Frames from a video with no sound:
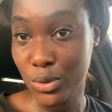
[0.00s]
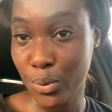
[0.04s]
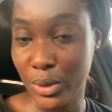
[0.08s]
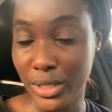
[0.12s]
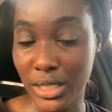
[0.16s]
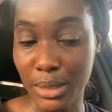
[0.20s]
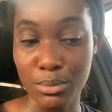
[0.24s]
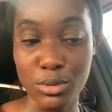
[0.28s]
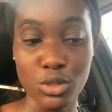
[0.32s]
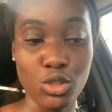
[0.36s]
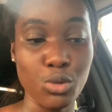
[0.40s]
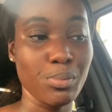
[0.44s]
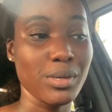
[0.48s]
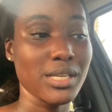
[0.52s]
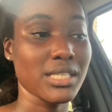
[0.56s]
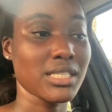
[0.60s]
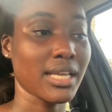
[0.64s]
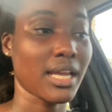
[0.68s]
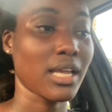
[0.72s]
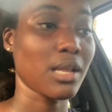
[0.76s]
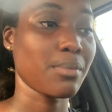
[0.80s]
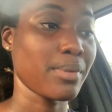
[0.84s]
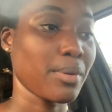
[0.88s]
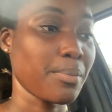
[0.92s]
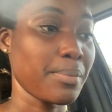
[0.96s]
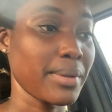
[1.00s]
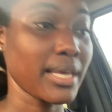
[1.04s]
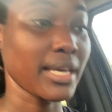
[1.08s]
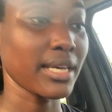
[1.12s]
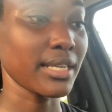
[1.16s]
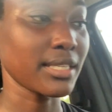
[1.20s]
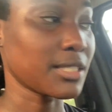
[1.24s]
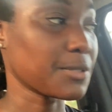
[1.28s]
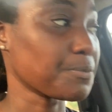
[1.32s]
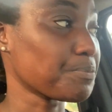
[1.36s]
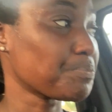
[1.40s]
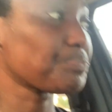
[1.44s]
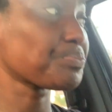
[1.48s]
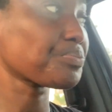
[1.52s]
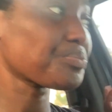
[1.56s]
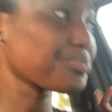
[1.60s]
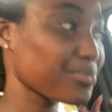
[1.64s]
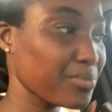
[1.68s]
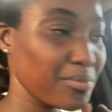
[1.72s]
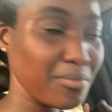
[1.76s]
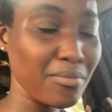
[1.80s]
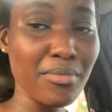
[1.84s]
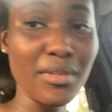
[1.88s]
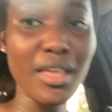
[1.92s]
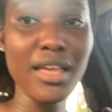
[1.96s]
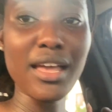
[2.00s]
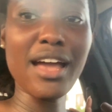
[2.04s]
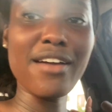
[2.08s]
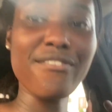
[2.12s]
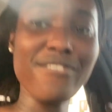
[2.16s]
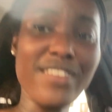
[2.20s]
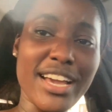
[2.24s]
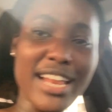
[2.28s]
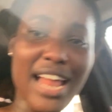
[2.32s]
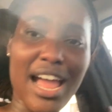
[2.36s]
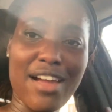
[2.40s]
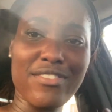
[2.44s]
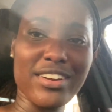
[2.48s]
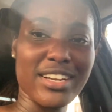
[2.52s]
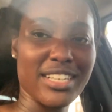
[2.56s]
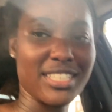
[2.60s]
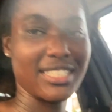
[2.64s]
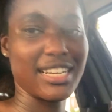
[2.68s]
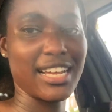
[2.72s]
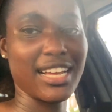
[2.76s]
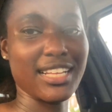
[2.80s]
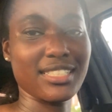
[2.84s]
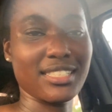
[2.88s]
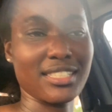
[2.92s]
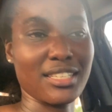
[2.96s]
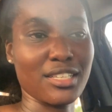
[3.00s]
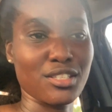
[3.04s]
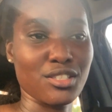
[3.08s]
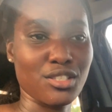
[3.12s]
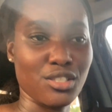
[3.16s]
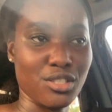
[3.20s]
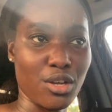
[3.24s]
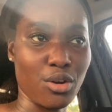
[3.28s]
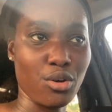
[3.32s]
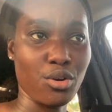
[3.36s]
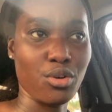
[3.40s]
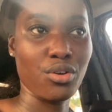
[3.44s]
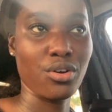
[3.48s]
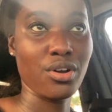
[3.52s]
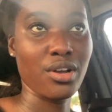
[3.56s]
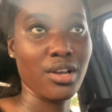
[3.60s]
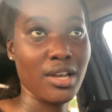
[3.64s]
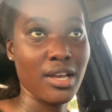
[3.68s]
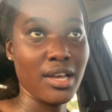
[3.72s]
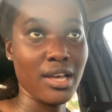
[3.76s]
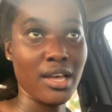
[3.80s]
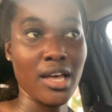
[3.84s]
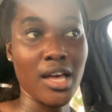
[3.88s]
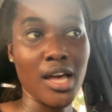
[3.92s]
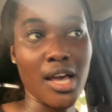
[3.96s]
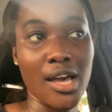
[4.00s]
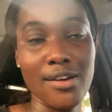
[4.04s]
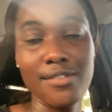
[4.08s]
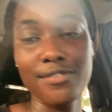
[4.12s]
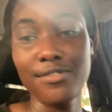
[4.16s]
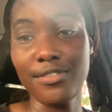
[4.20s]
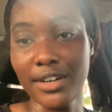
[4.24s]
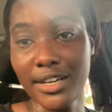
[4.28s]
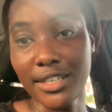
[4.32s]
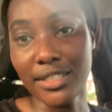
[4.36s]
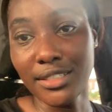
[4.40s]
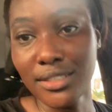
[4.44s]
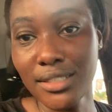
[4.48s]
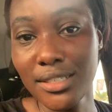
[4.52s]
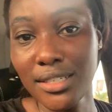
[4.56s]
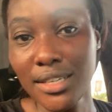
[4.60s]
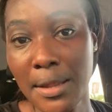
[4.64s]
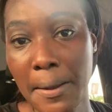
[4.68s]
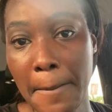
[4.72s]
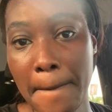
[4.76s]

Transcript: which I'm super excited about because I find African dancing so fun,